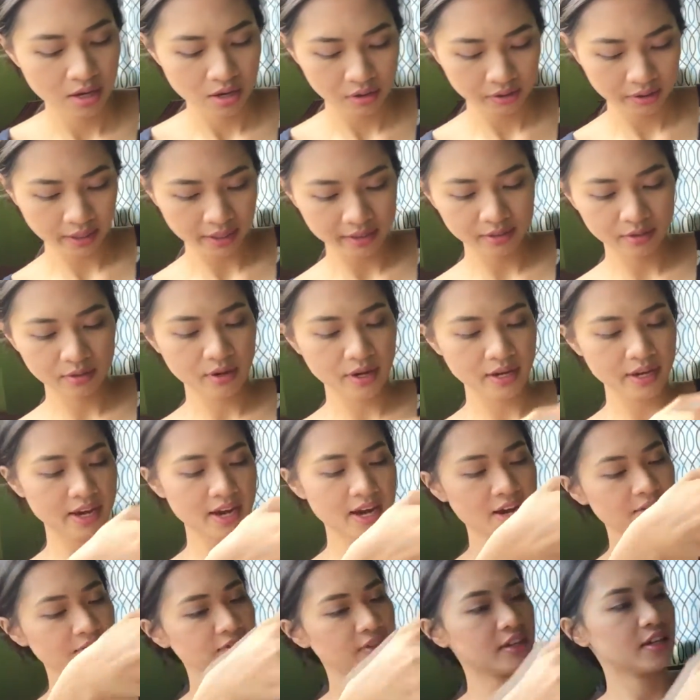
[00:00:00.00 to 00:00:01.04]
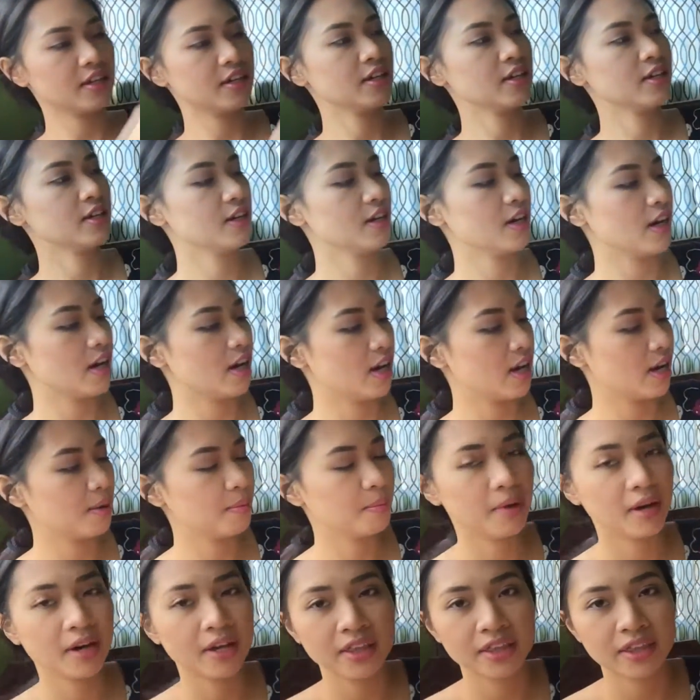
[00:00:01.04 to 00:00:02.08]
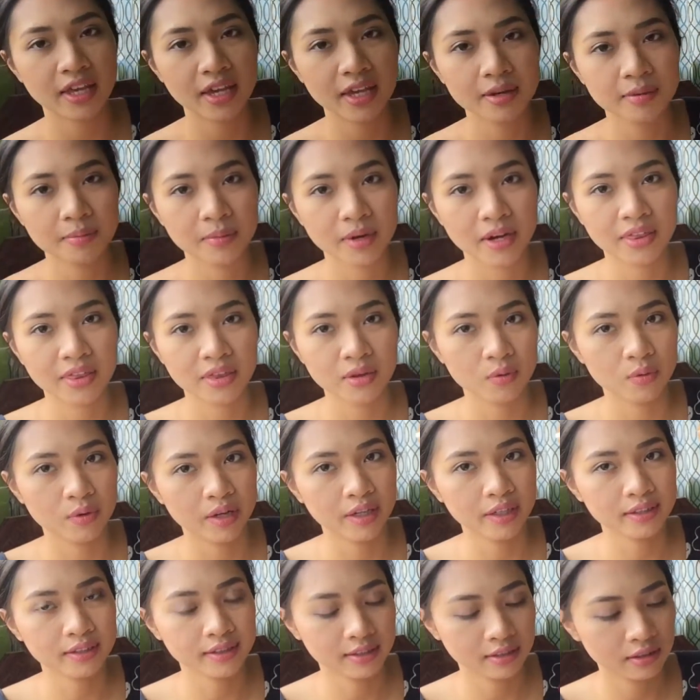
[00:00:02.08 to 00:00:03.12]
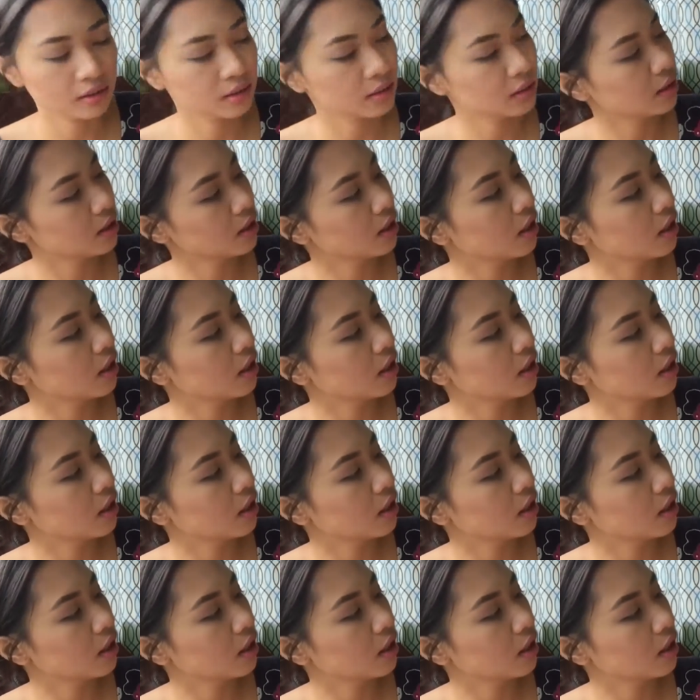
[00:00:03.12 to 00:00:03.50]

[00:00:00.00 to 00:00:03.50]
Okay, so I have here Bath and Body Works.